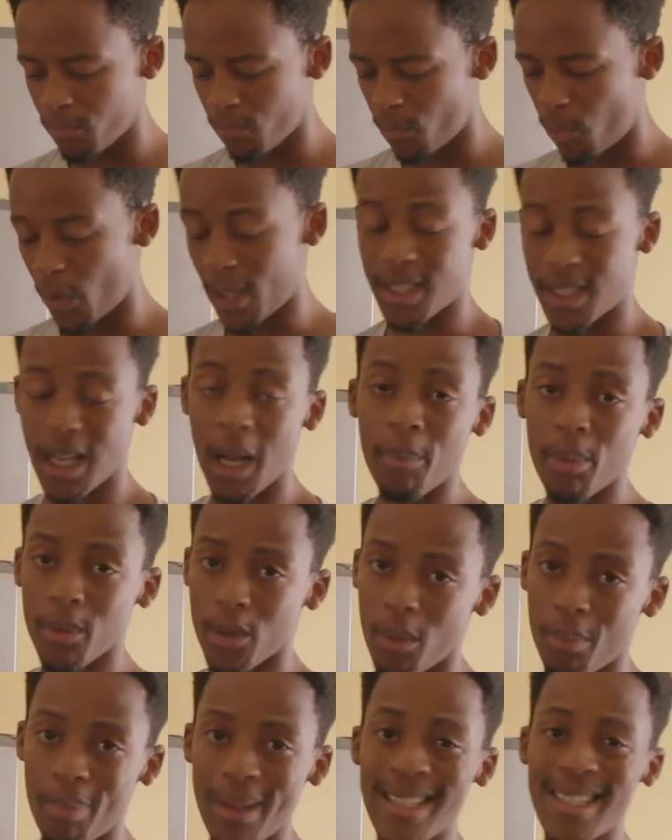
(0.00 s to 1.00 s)
for example, your
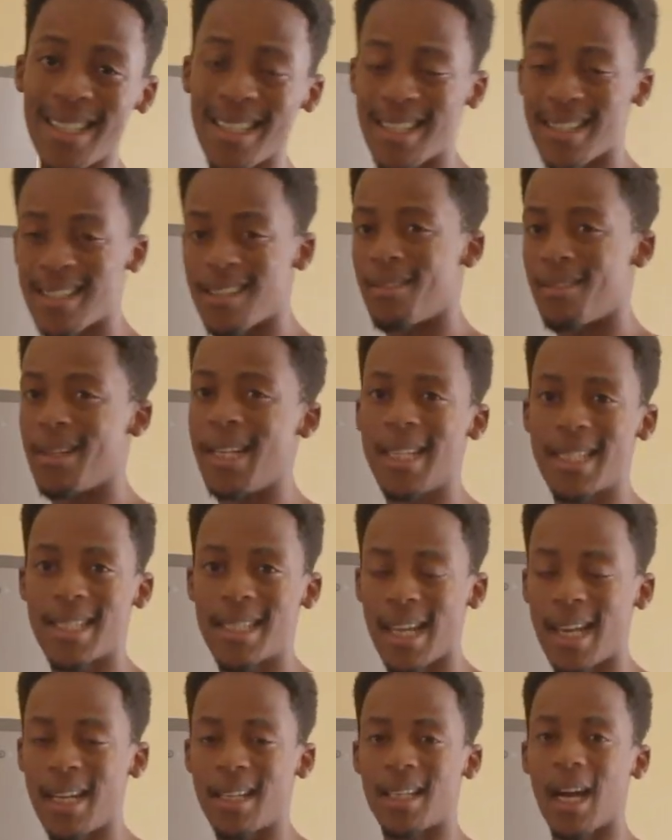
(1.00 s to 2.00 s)
business is a real
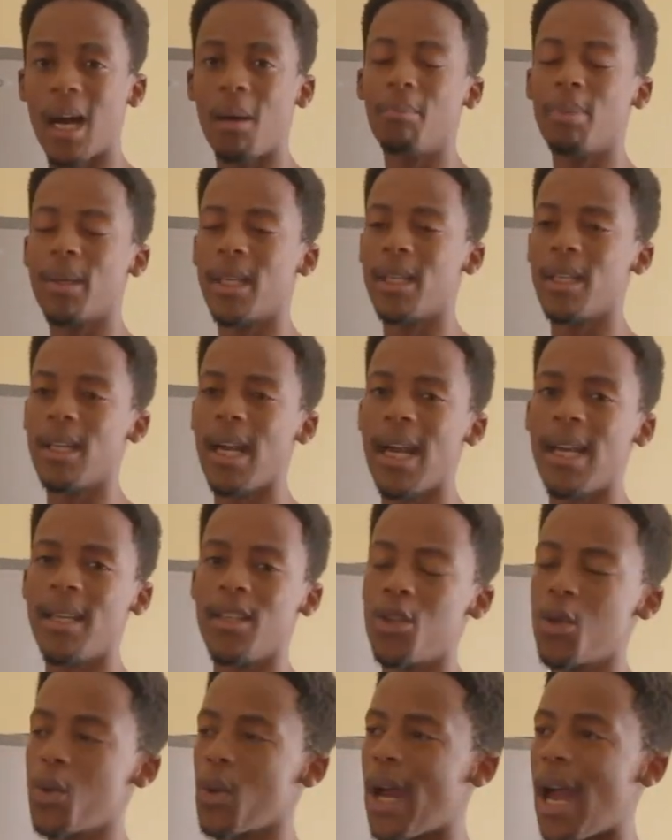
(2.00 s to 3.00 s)
estate company and
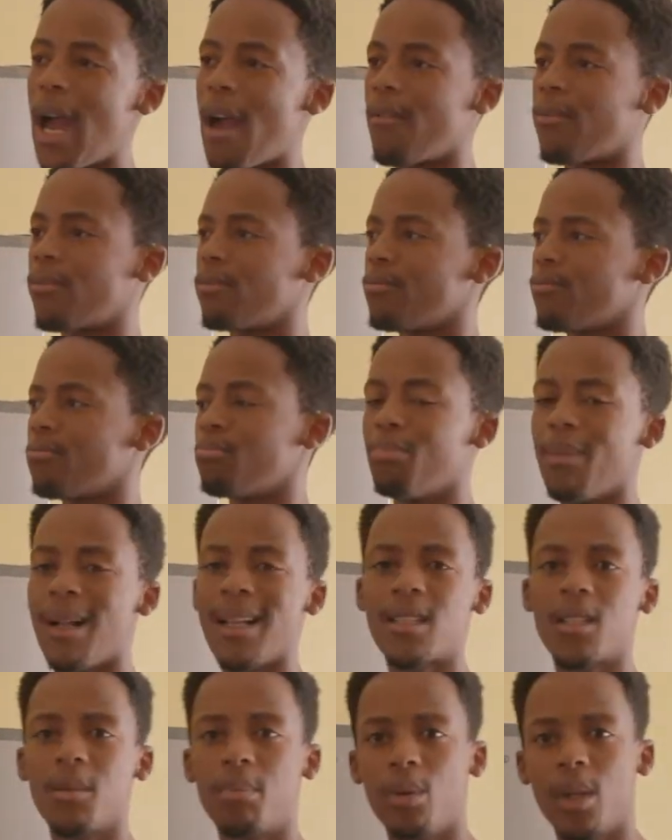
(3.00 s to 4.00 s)
you have
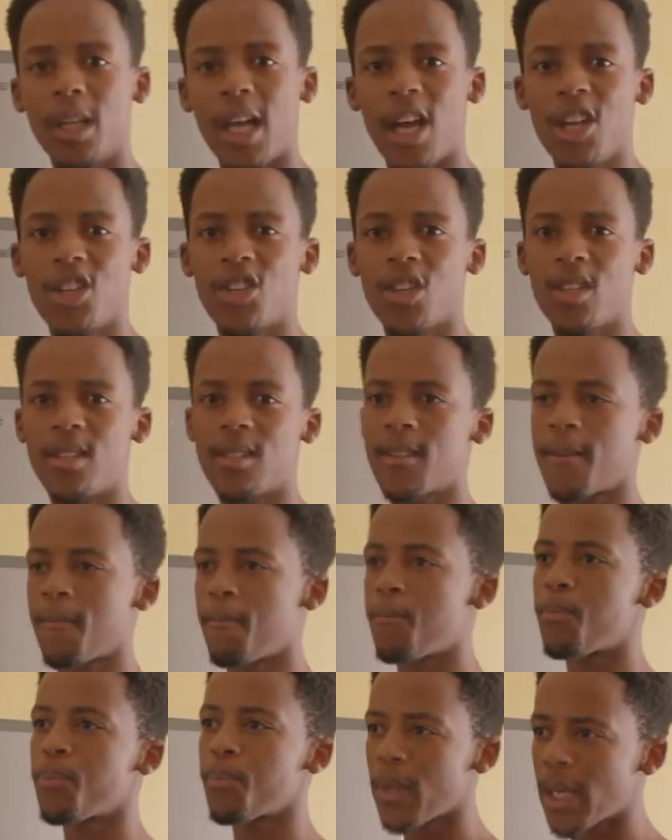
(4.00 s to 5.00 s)
multiple agents,
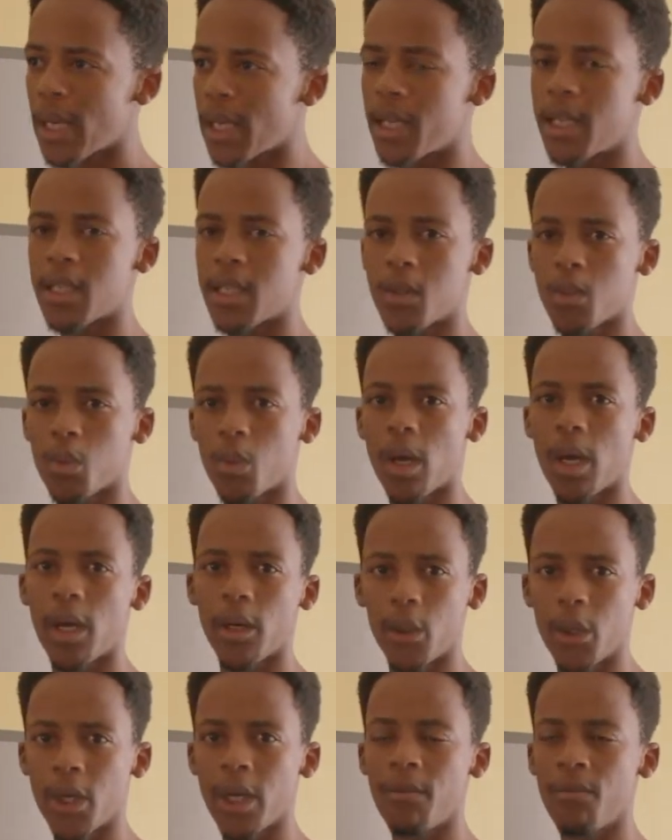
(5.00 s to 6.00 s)
it is a
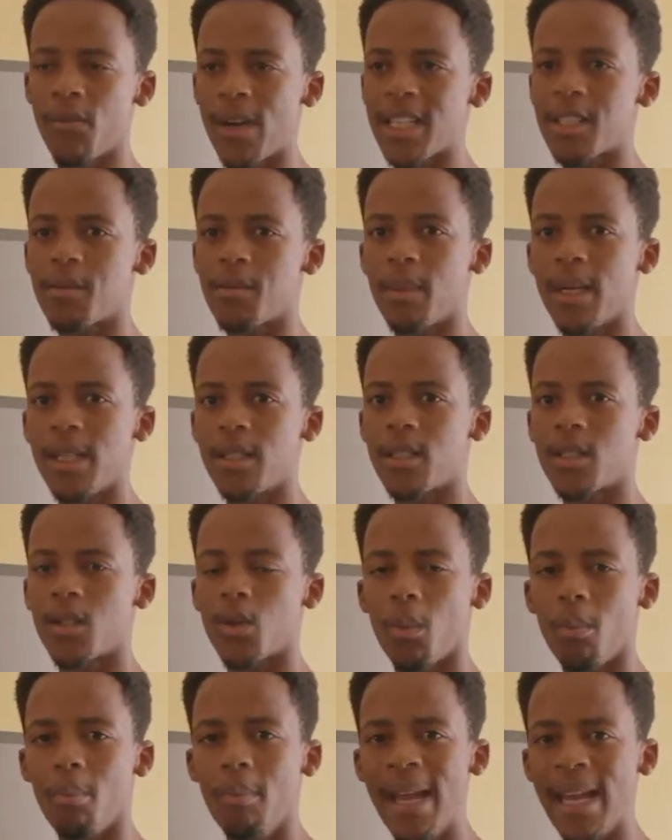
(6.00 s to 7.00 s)
good investment to
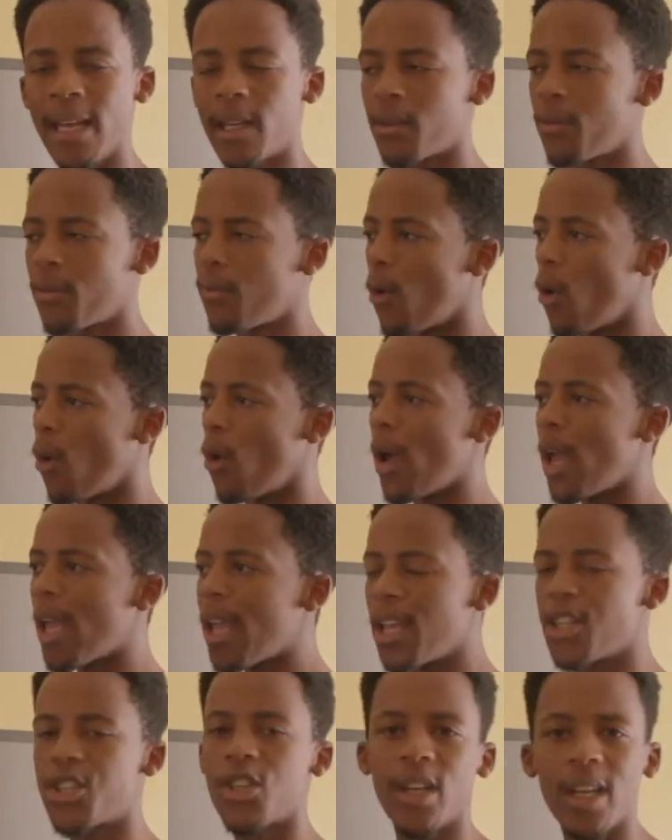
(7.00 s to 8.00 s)
make for
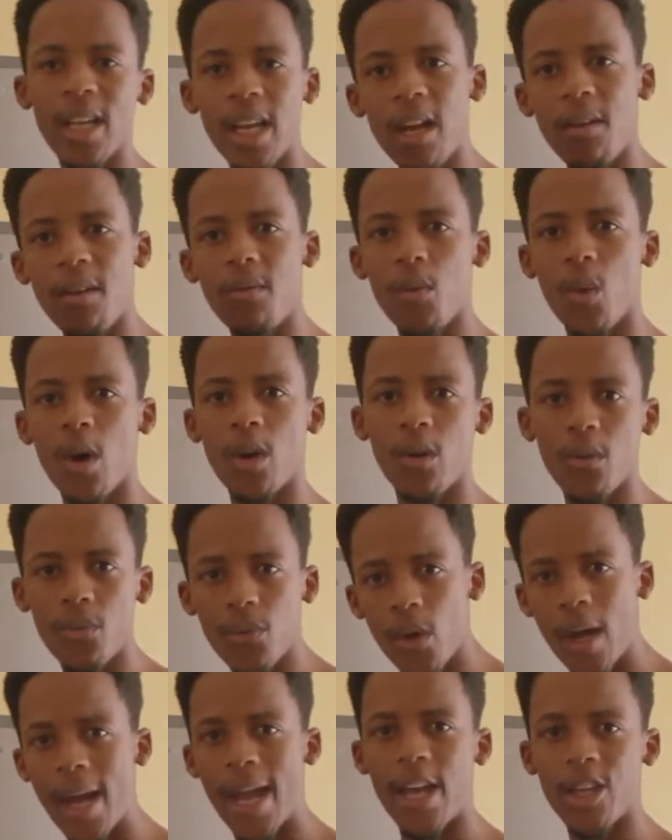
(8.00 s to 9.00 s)
each and every one of
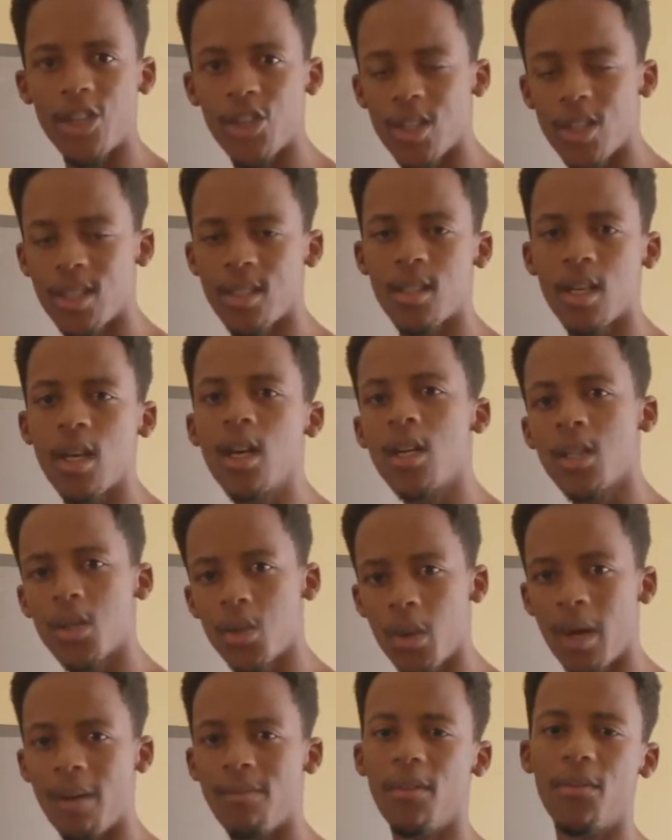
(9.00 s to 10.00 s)
your agents to
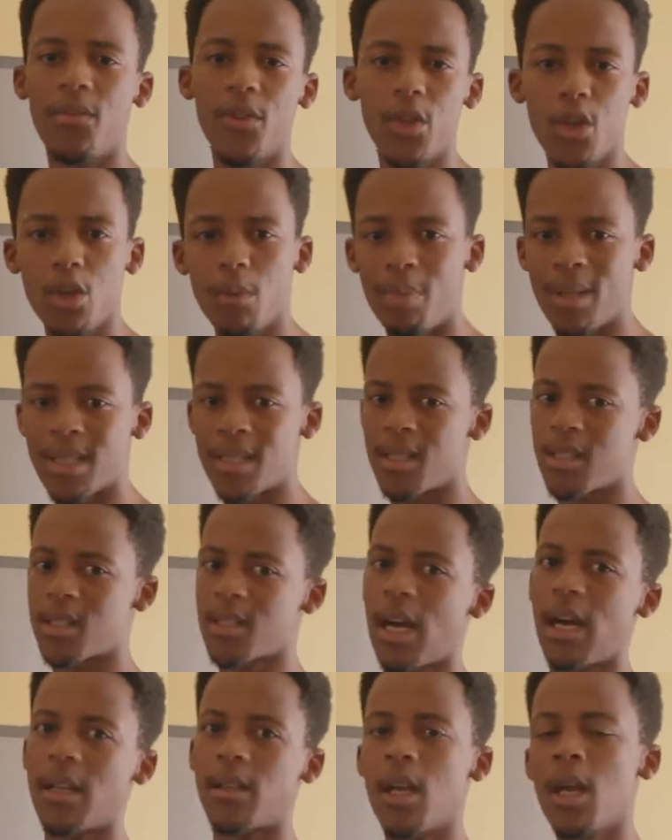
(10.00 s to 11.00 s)
have a video business
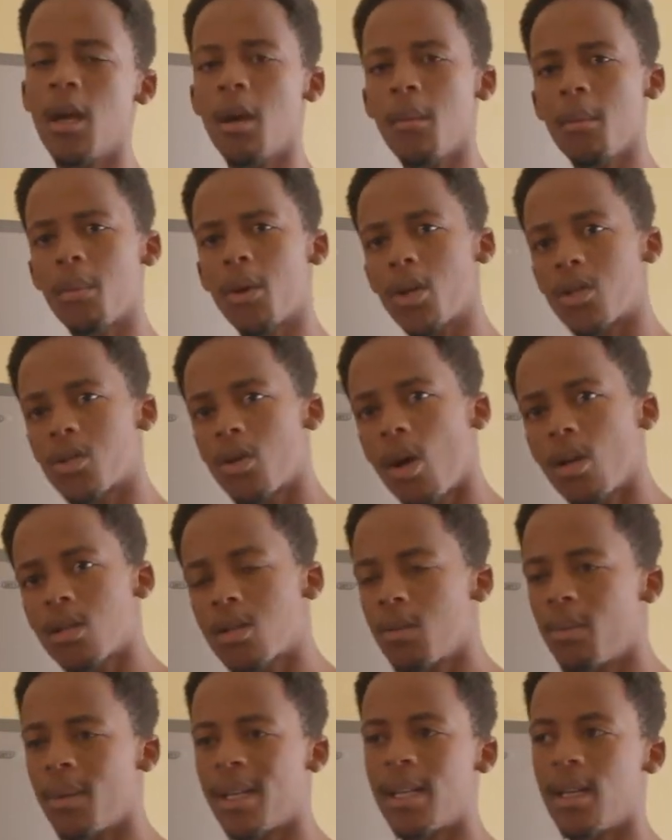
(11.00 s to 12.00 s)
card. Because
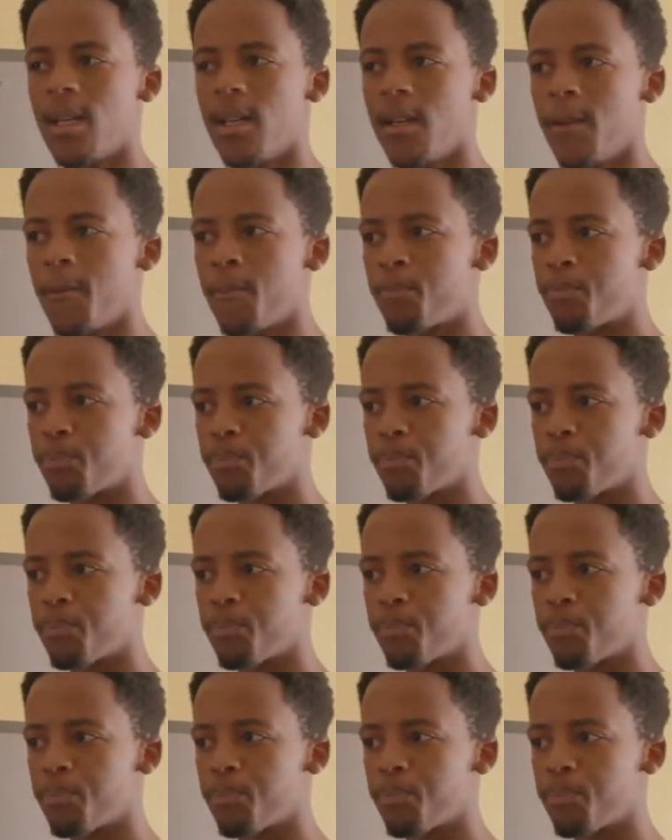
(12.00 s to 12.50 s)
ultimately,